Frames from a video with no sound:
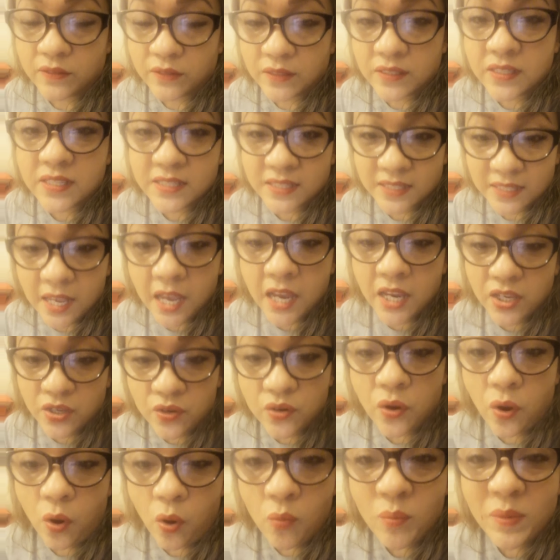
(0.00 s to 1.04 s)
design
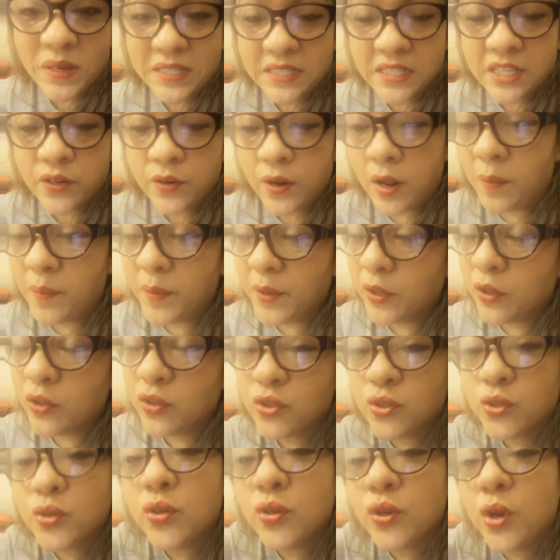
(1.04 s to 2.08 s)
your own material
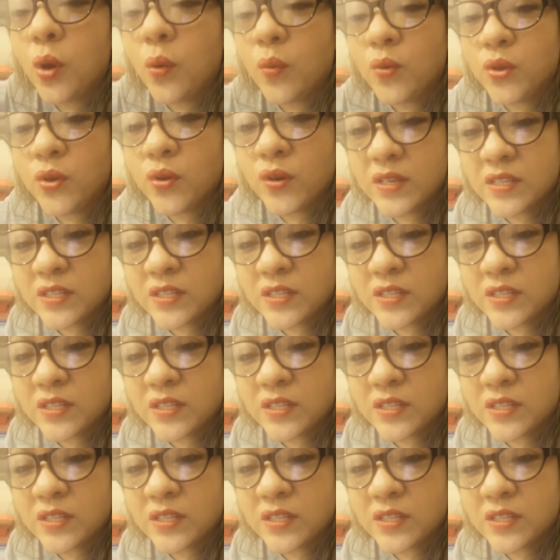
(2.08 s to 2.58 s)
because you know your